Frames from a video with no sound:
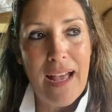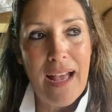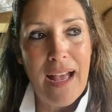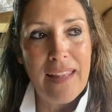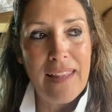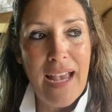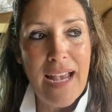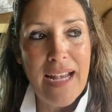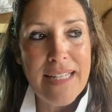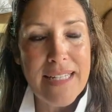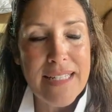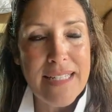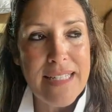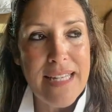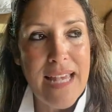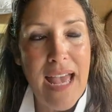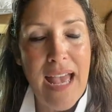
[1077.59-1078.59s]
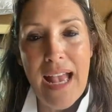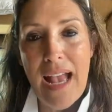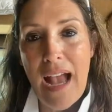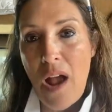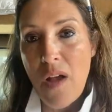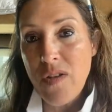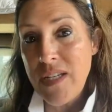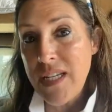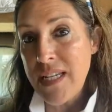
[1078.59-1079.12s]
I like to say
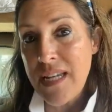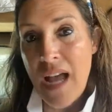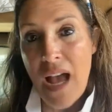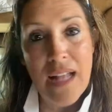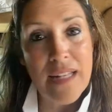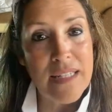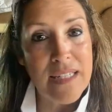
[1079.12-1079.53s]
I did not